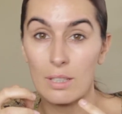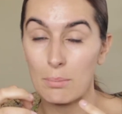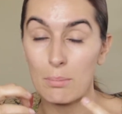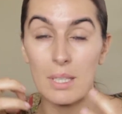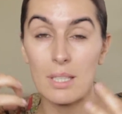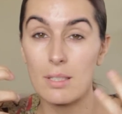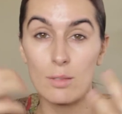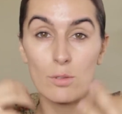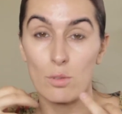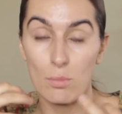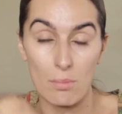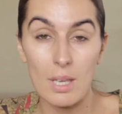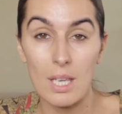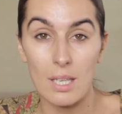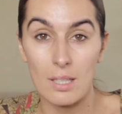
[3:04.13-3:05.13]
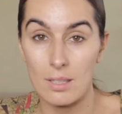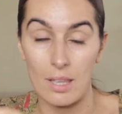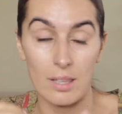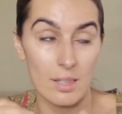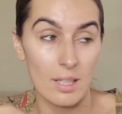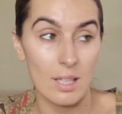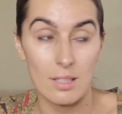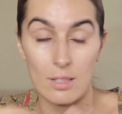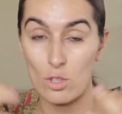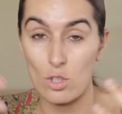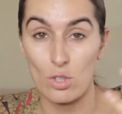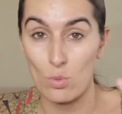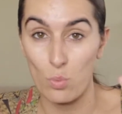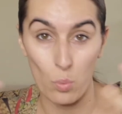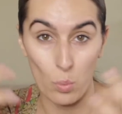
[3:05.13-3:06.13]
It means to me, it's, I think it's
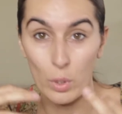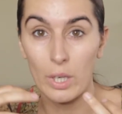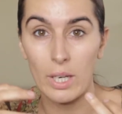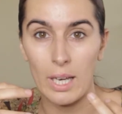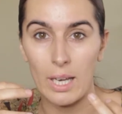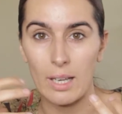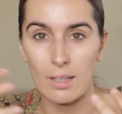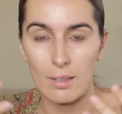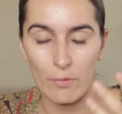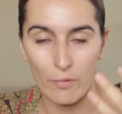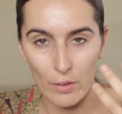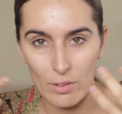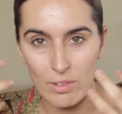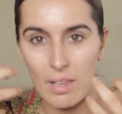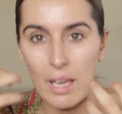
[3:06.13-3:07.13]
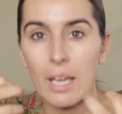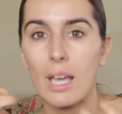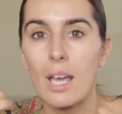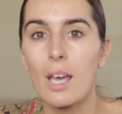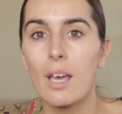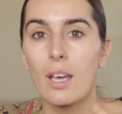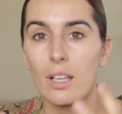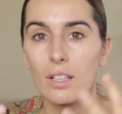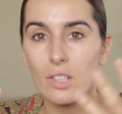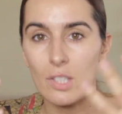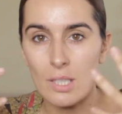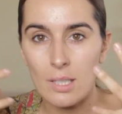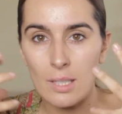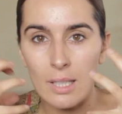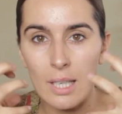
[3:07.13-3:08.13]
just working. It feels like the
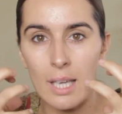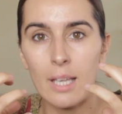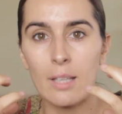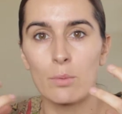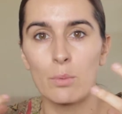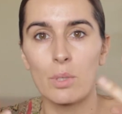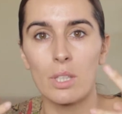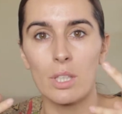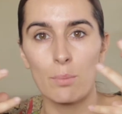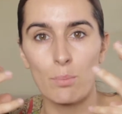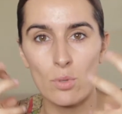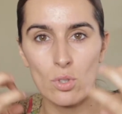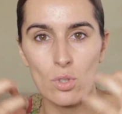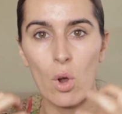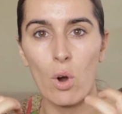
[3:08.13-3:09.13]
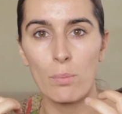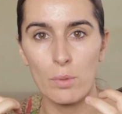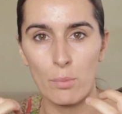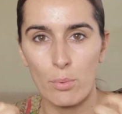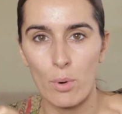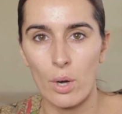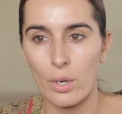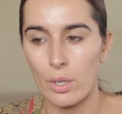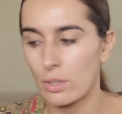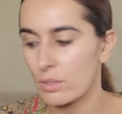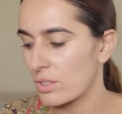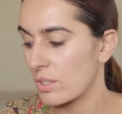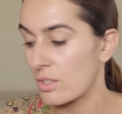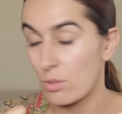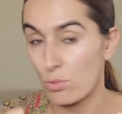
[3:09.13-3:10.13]
skin really absorbed the product,
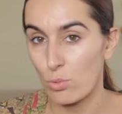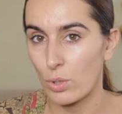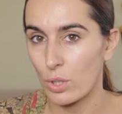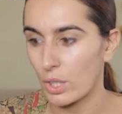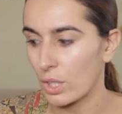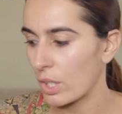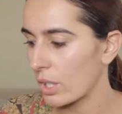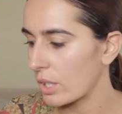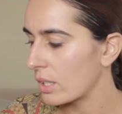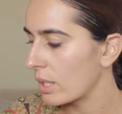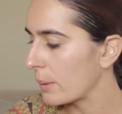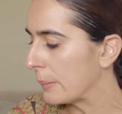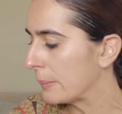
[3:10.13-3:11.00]
so it's really good.